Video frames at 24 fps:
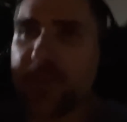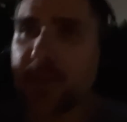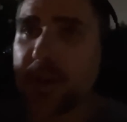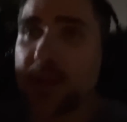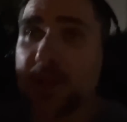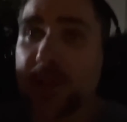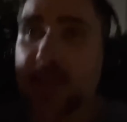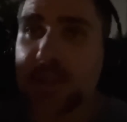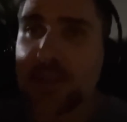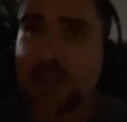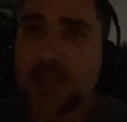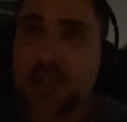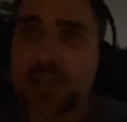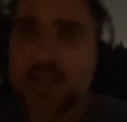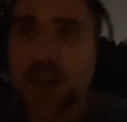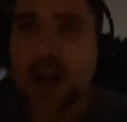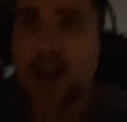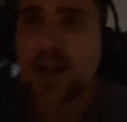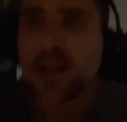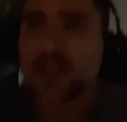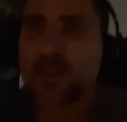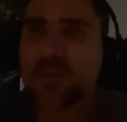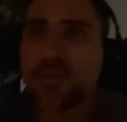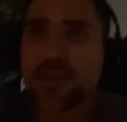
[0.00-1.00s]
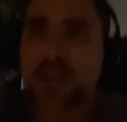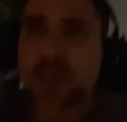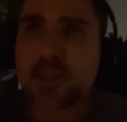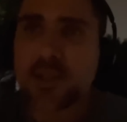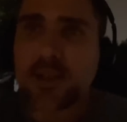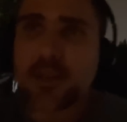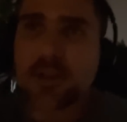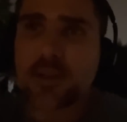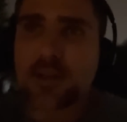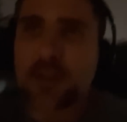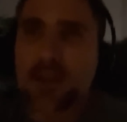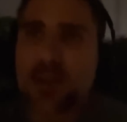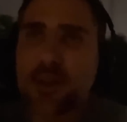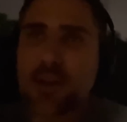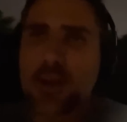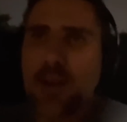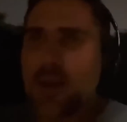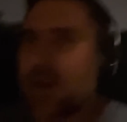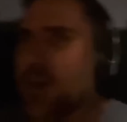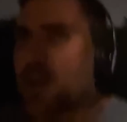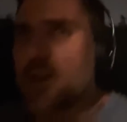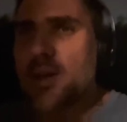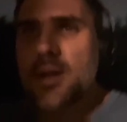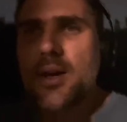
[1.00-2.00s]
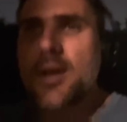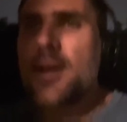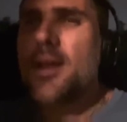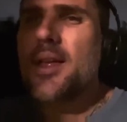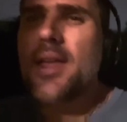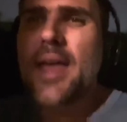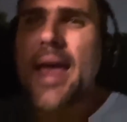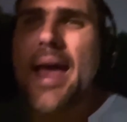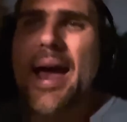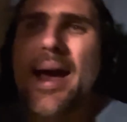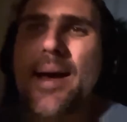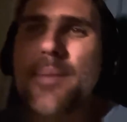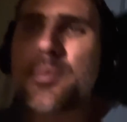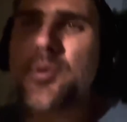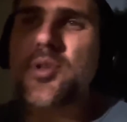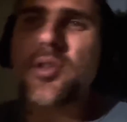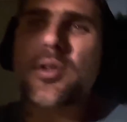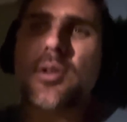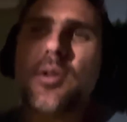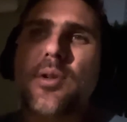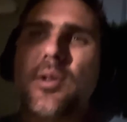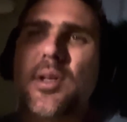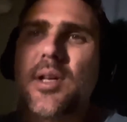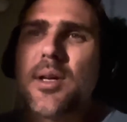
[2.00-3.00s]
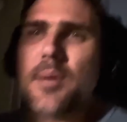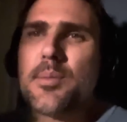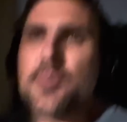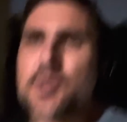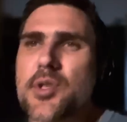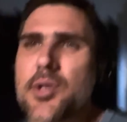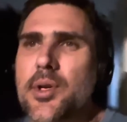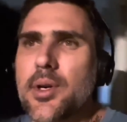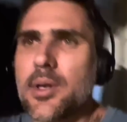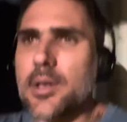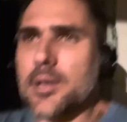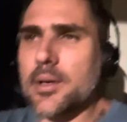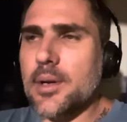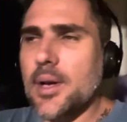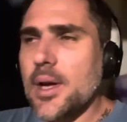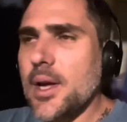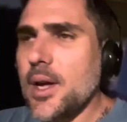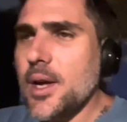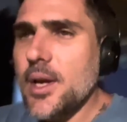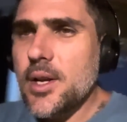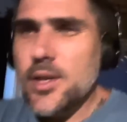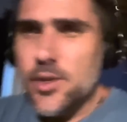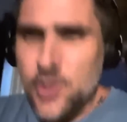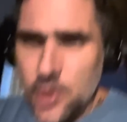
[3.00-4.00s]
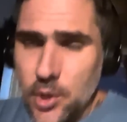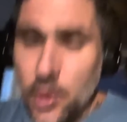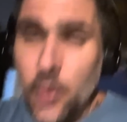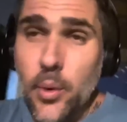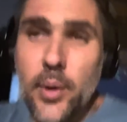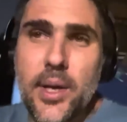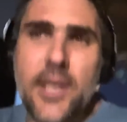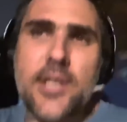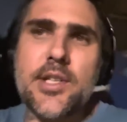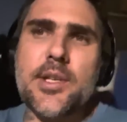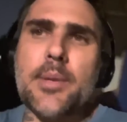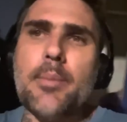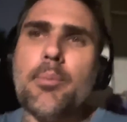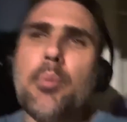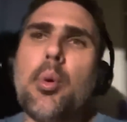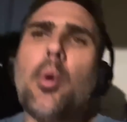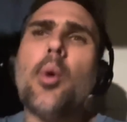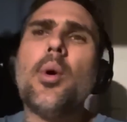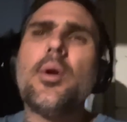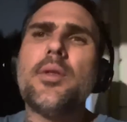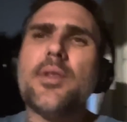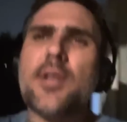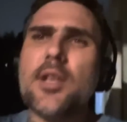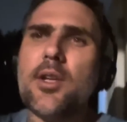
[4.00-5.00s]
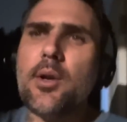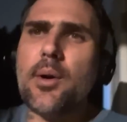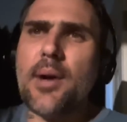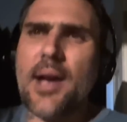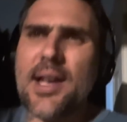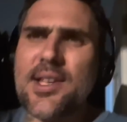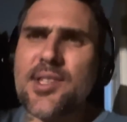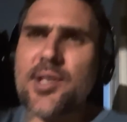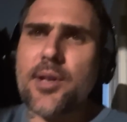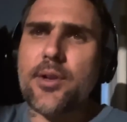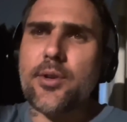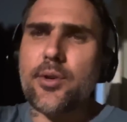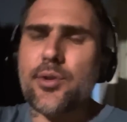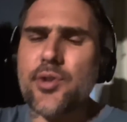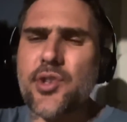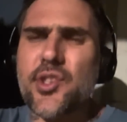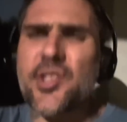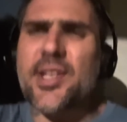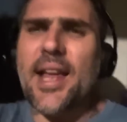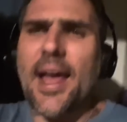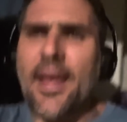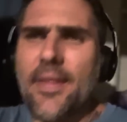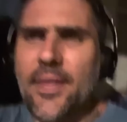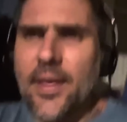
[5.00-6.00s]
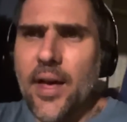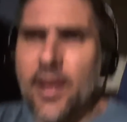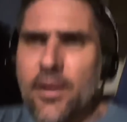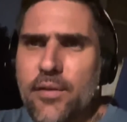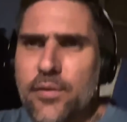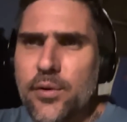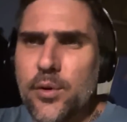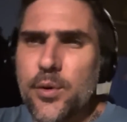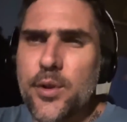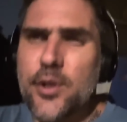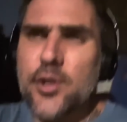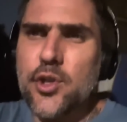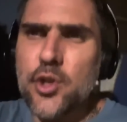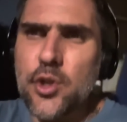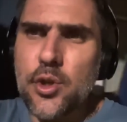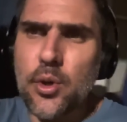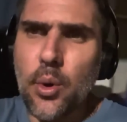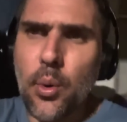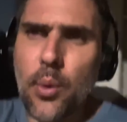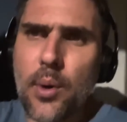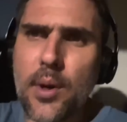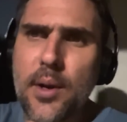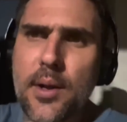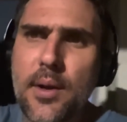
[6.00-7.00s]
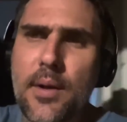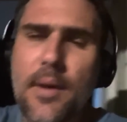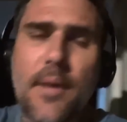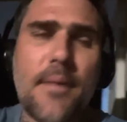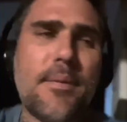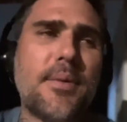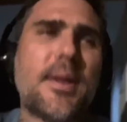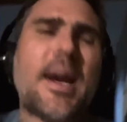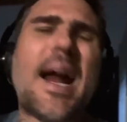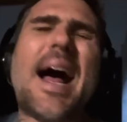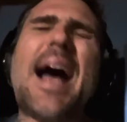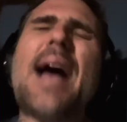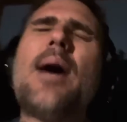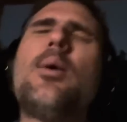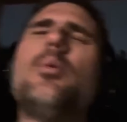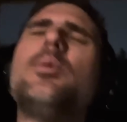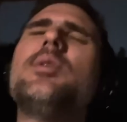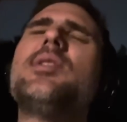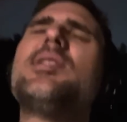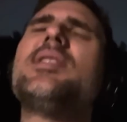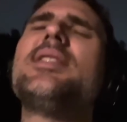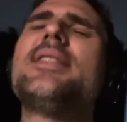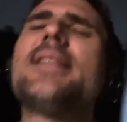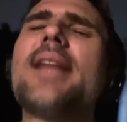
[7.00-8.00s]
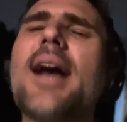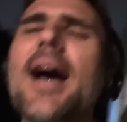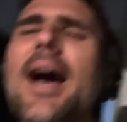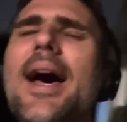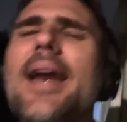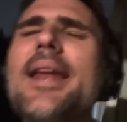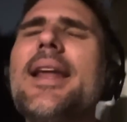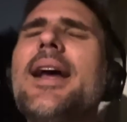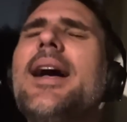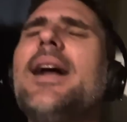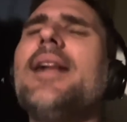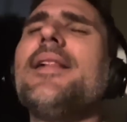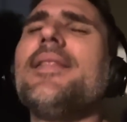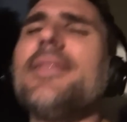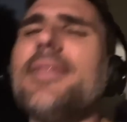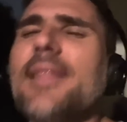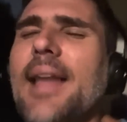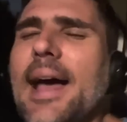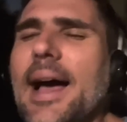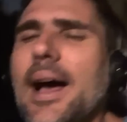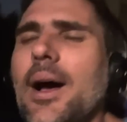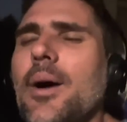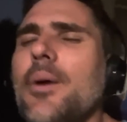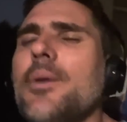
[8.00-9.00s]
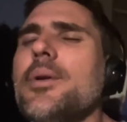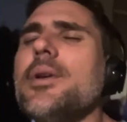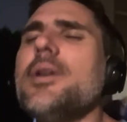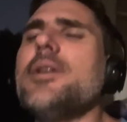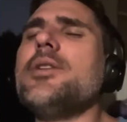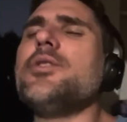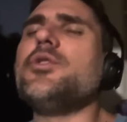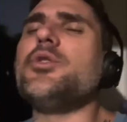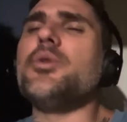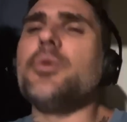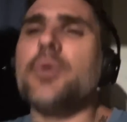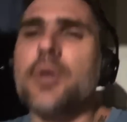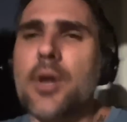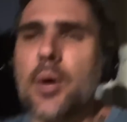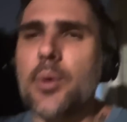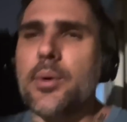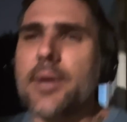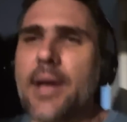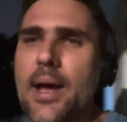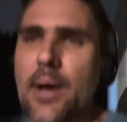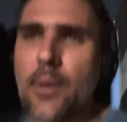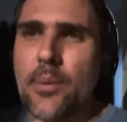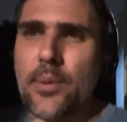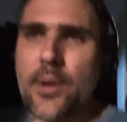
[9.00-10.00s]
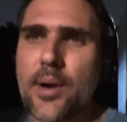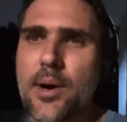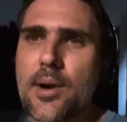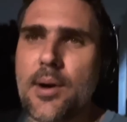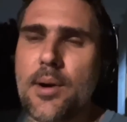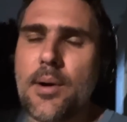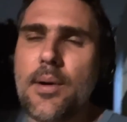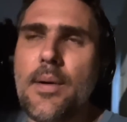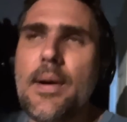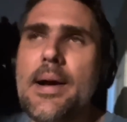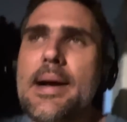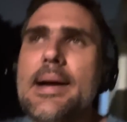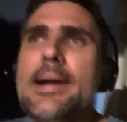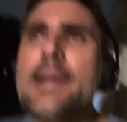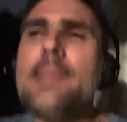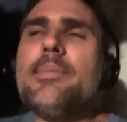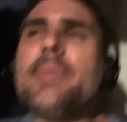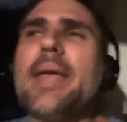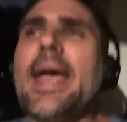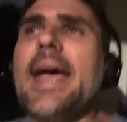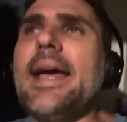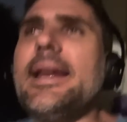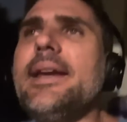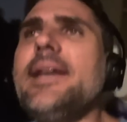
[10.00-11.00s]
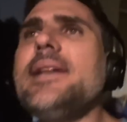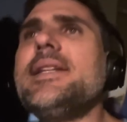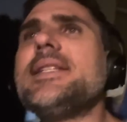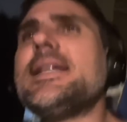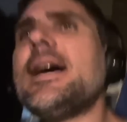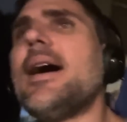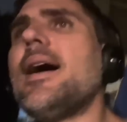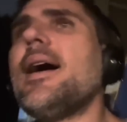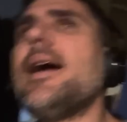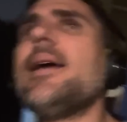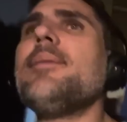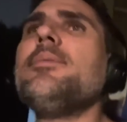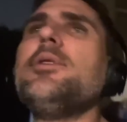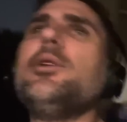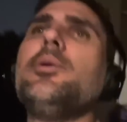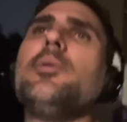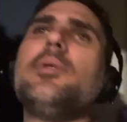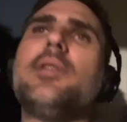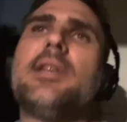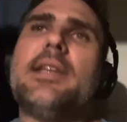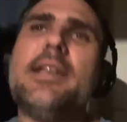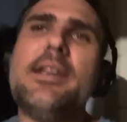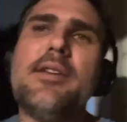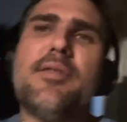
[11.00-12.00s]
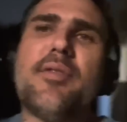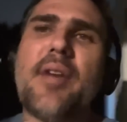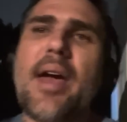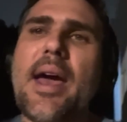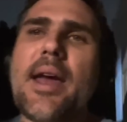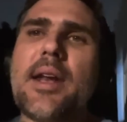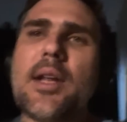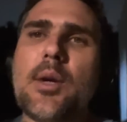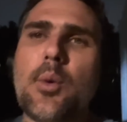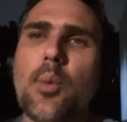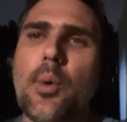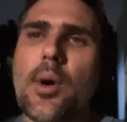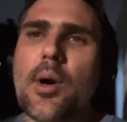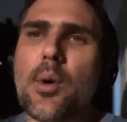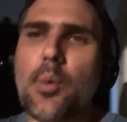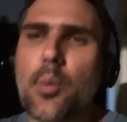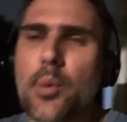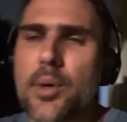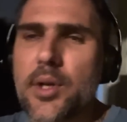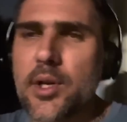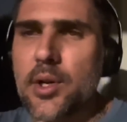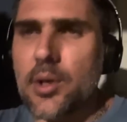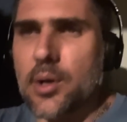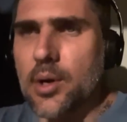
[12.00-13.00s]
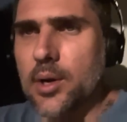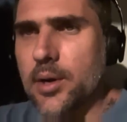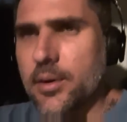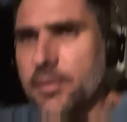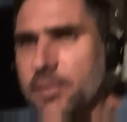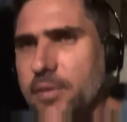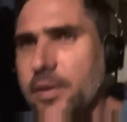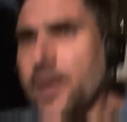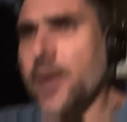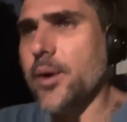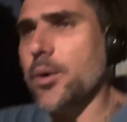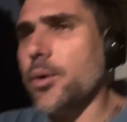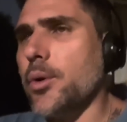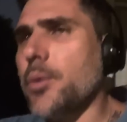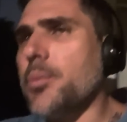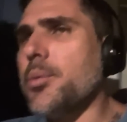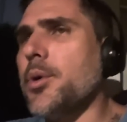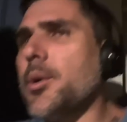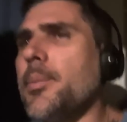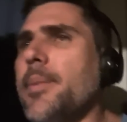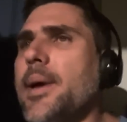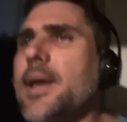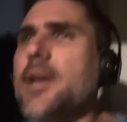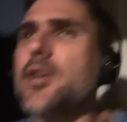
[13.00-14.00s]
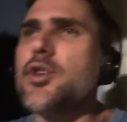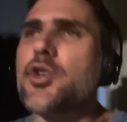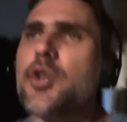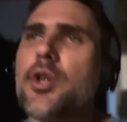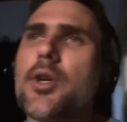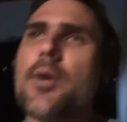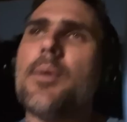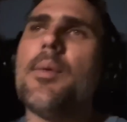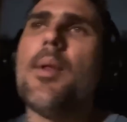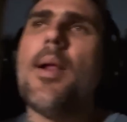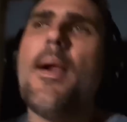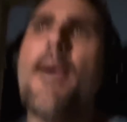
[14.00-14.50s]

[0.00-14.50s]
in a detox facility. Absolutely absurd. So it's important that you guys understand that for this story, that I was not allowed to go down there anytime you leave anywhere when you're on federal probation,